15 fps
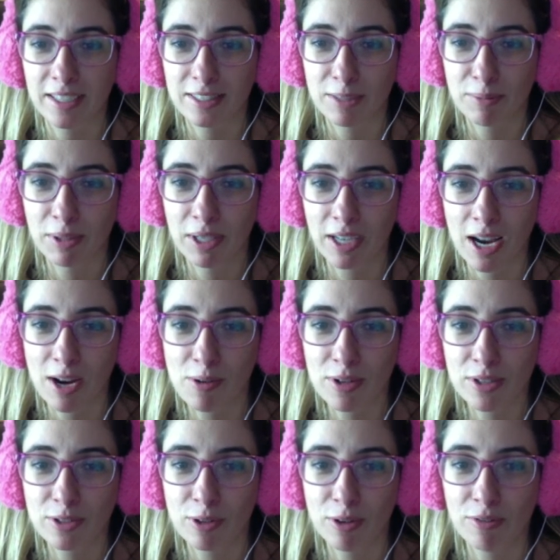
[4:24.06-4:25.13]
be like, I want to
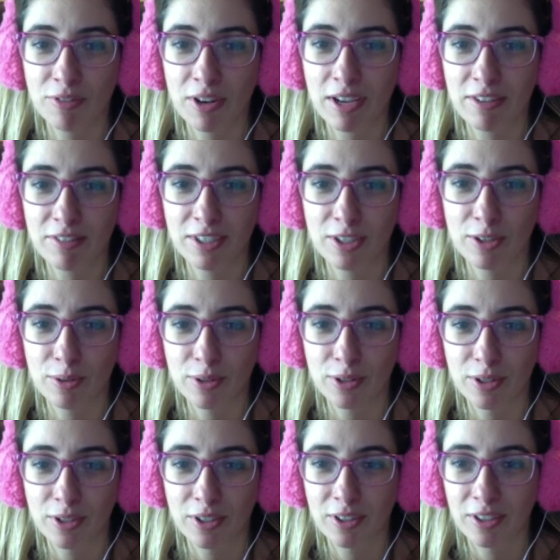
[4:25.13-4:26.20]
do a fight video with you.